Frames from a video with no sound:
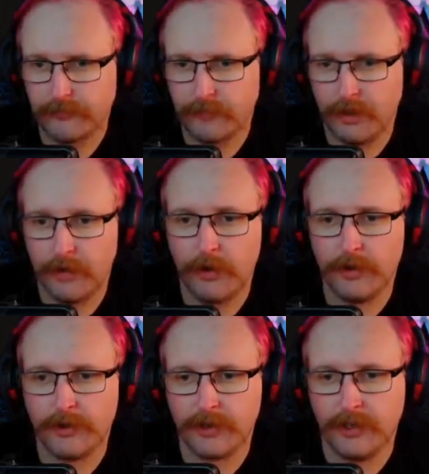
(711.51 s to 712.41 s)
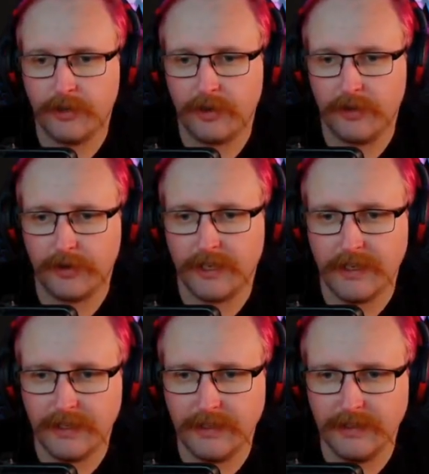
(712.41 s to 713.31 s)
Now, our unlock key, you can have
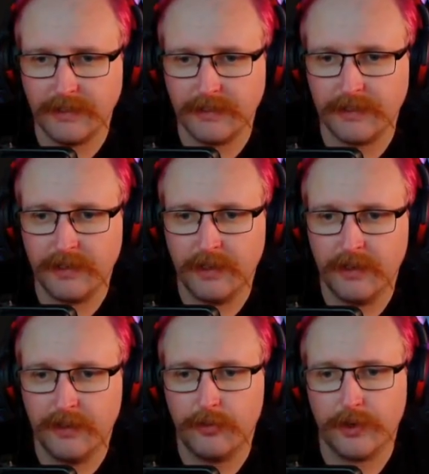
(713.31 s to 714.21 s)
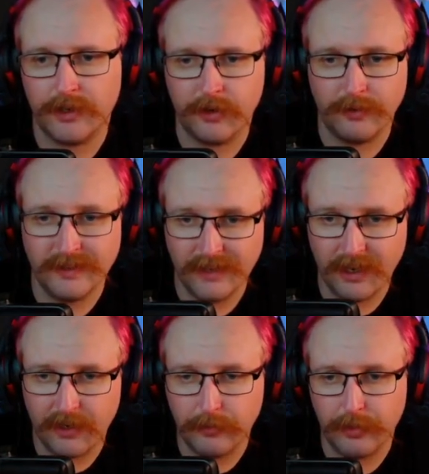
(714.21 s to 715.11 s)
keys. We're going to go with
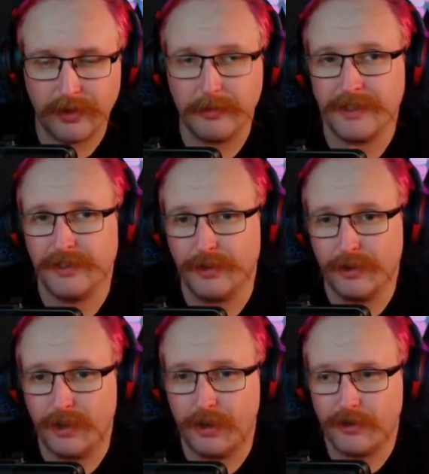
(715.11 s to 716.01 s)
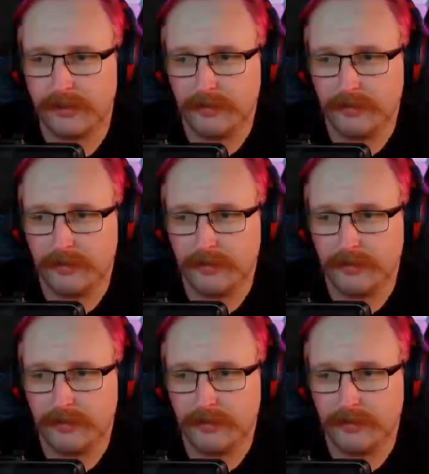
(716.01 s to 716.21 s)
none, but we're going to make the door locked.